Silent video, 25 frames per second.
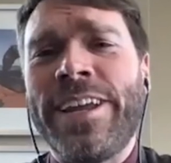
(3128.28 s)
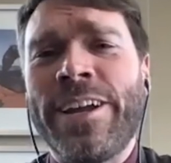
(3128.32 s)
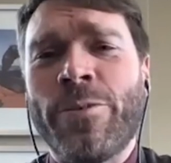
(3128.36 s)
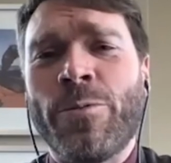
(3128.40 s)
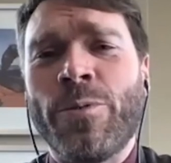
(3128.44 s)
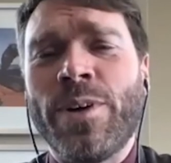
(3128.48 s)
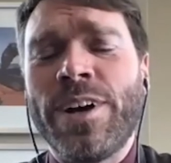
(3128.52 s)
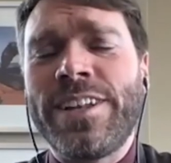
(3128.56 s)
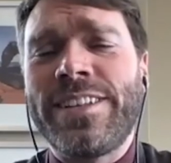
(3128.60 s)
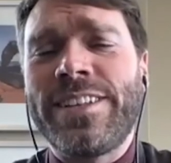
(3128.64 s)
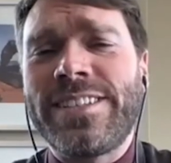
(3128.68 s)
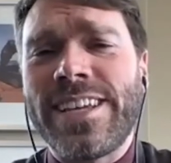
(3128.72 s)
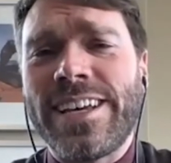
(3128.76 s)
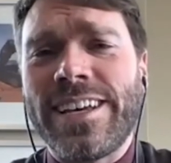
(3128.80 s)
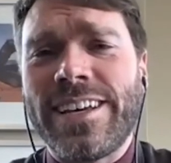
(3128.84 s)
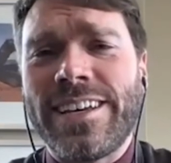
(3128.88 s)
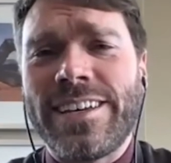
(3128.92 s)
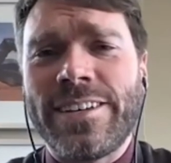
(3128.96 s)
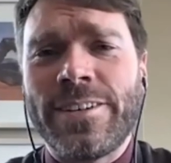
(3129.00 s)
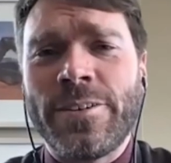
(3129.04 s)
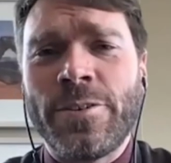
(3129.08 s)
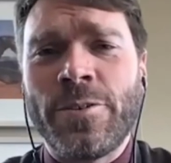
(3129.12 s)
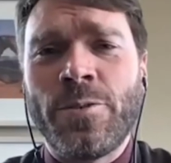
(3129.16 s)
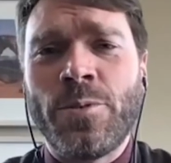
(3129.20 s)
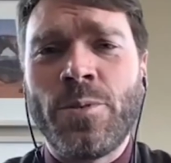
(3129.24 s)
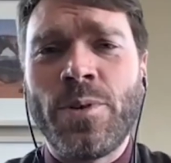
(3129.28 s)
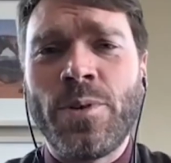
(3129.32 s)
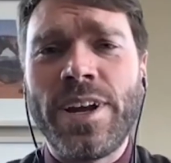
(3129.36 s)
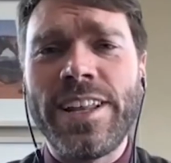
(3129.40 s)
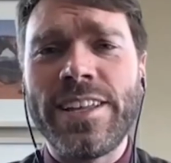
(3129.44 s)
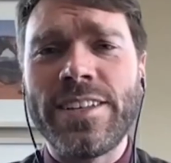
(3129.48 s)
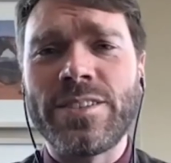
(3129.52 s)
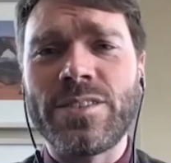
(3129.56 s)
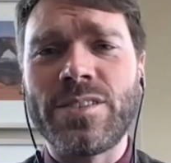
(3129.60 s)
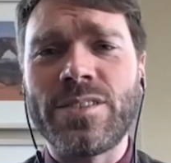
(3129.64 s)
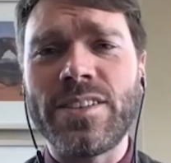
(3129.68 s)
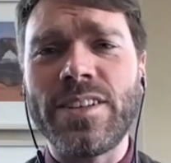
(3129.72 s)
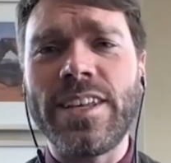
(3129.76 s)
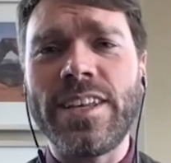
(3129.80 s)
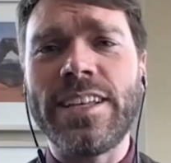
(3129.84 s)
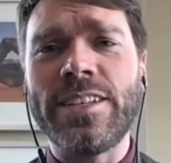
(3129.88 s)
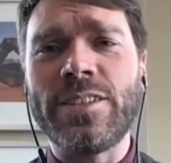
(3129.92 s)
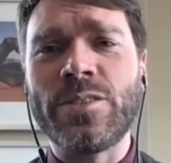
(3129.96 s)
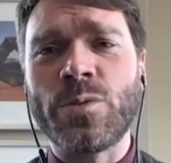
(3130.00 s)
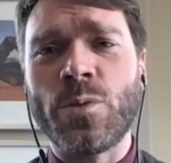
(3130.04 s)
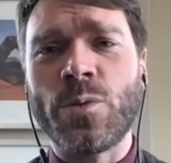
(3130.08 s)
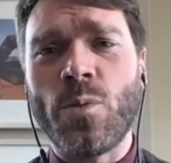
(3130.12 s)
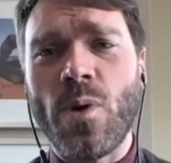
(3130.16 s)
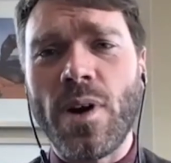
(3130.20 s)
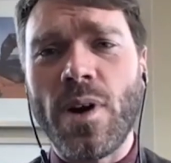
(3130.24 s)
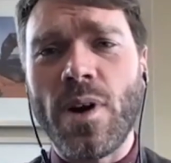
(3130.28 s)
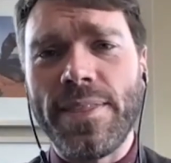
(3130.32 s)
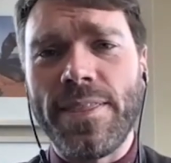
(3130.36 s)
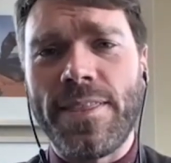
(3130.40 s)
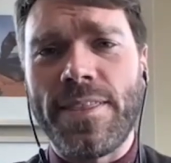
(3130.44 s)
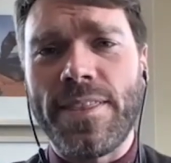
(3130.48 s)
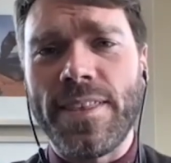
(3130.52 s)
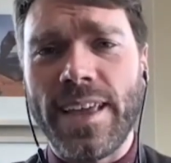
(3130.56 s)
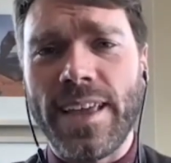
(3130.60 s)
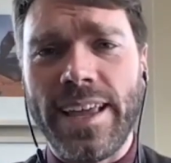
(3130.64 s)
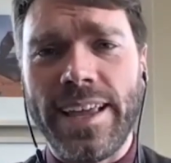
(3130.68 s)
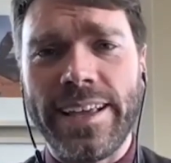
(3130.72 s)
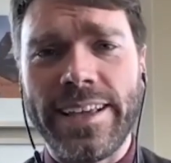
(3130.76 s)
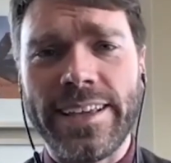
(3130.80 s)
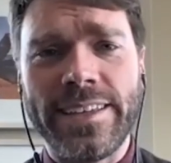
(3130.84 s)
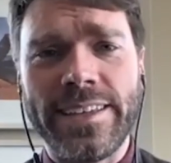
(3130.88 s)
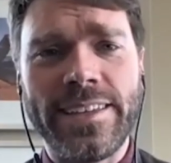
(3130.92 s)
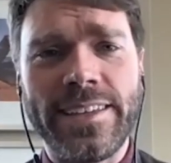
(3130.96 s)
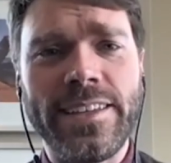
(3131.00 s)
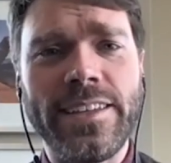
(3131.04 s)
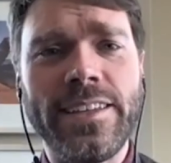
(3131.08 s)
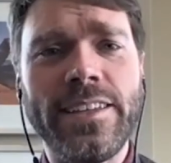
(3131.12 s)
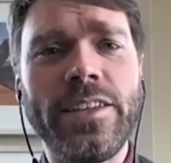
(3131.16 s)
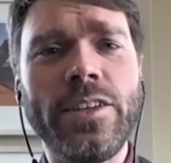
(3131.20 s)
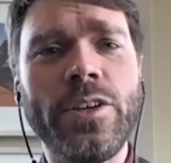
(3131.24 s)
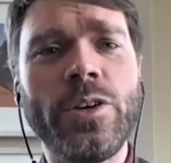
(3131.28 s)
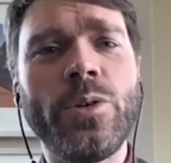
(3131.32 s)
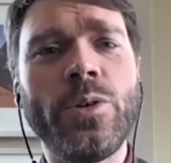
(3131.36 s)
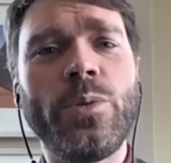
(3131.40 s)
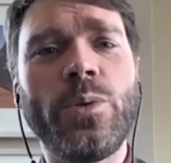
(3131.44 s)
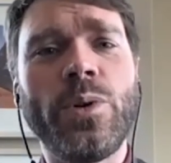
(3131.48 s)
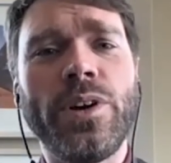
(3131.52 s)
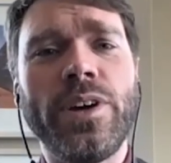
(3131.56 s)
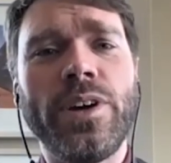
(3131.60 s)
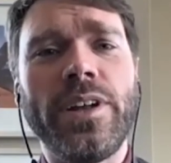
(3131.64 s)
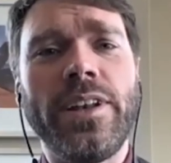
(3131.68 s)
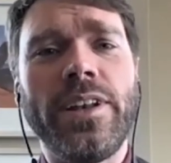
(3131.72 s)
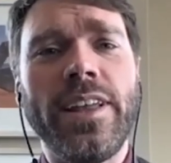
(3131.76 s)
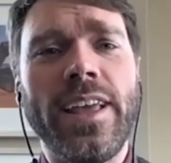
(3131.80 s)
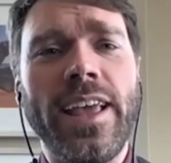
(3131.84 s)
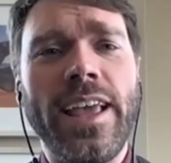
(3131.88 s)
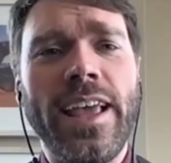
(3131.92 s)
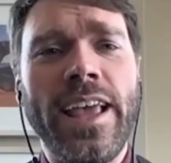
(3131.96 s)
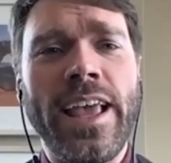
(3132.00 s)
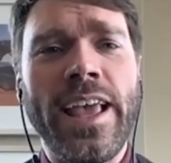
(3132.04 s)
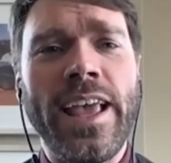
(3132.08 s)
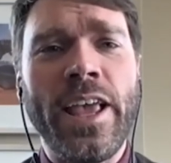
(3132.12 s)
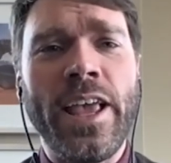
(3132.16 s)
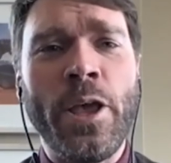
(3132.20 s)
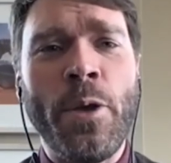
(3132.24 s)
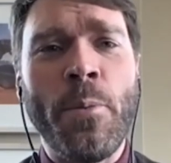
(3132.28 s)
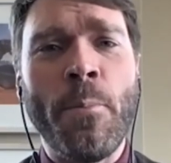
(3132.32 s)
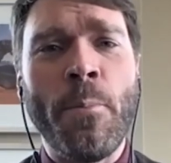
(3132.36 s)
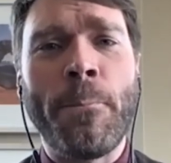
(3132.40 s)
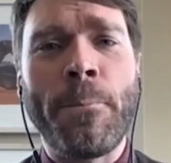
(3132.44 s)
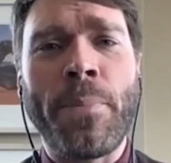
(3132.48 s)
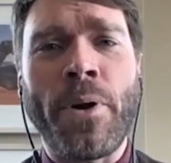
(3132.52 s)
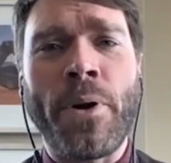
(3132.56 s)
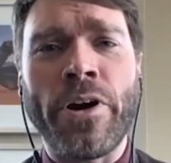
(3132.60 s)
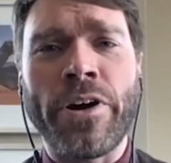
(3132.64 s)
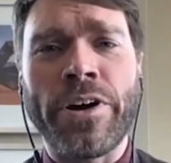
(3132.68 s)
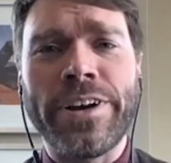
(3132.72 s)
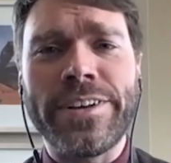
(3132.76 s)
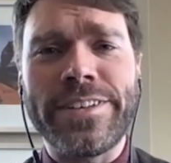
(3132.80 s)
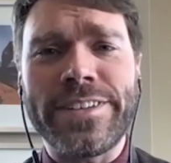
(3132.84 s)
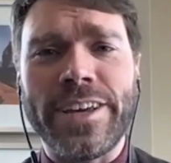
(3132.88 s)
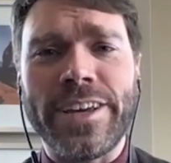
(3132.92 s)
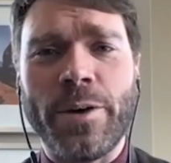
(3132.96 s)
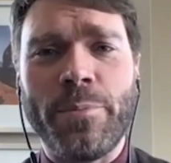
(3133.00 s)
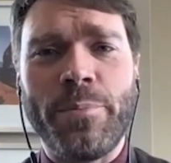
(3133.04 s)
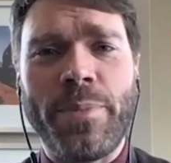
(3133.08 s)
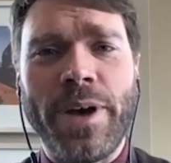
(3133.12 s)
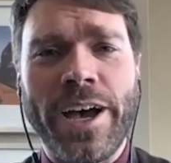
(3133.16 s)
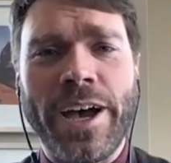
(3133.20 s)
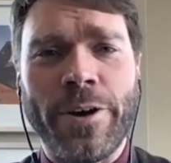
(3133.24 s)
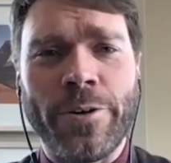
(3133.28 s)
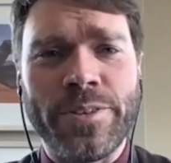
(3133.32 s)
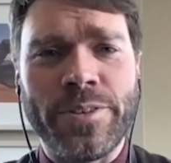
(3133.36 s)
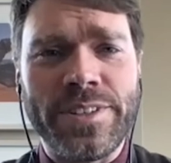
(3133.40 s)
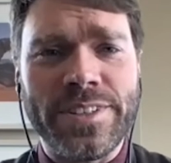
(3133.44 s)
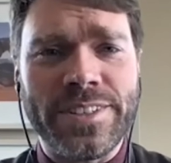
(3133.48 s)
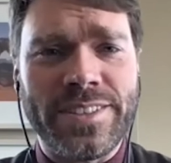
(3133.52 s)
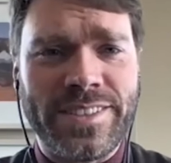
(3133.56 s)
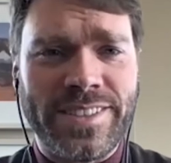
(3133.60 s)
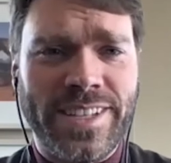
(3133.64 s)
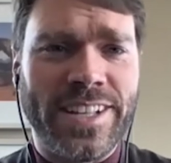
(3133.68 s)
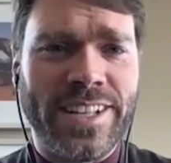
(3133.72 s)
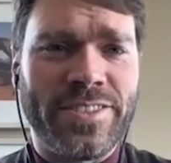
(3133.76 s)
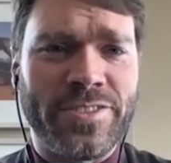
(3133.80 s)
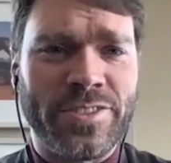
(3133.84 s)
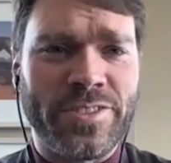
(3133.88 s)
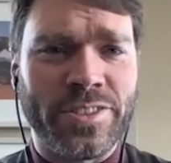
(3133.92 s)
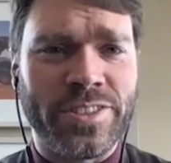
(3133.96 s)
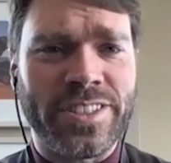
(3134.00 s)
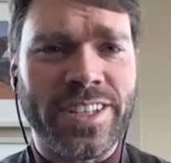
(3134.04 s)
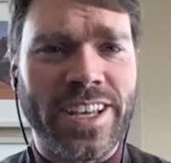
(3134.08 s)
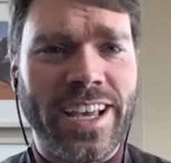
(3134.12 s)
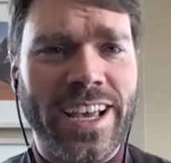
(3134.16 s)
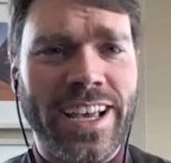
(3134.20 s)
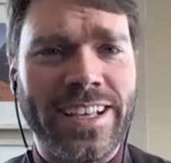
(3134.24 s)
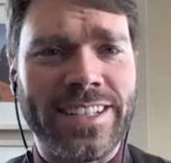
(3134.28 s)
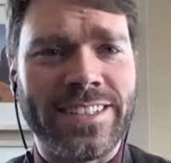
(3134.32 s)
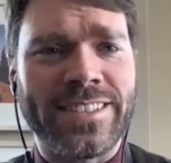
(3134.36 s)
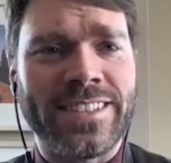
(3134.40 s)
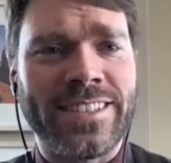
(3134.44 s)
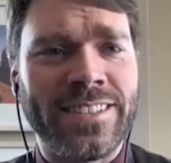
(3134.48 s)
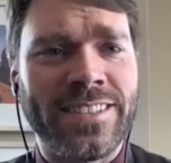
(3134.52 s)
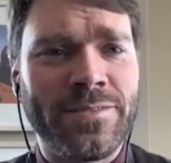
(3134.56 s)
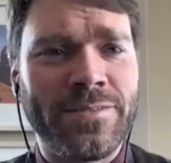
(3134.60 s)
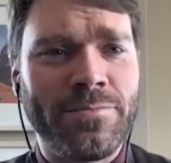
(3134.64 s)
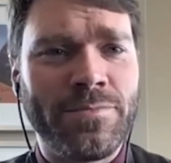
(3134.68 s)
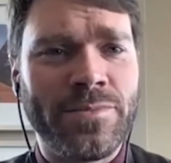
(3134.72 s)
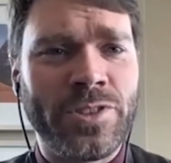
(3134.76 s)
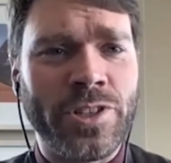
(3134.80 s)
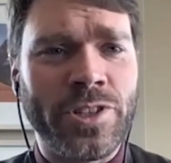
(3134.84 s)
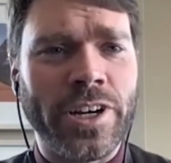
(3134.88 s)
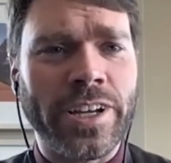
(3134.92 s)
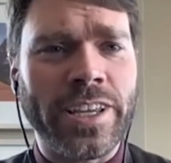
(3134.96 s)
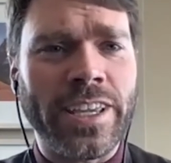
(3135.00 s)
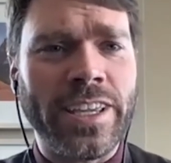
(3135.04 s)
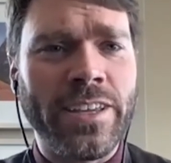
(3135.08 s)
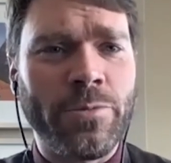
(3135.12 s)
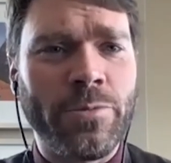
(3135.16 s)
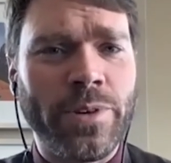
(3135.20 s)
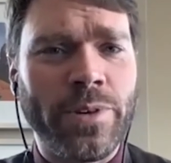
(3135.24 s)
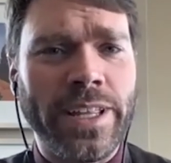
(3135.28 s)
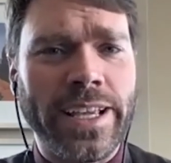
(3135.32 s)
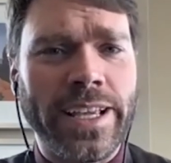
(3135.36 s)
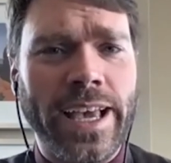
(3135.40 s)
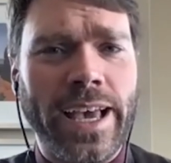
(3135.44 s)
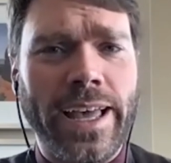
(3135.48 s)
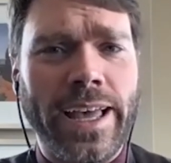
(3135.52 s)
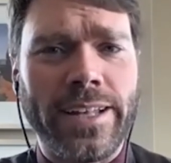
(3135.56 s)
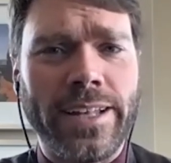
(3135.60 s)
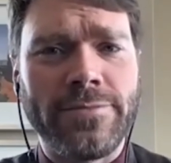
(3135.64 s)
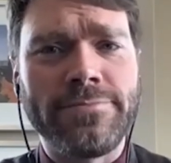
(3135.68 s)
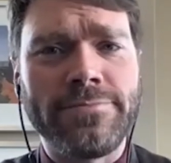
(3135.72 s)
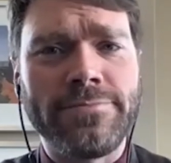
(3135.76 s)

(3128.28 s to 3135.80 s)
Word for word: here. What uh, what is is one thing you would impart about sensor size? Sharky, what do you got?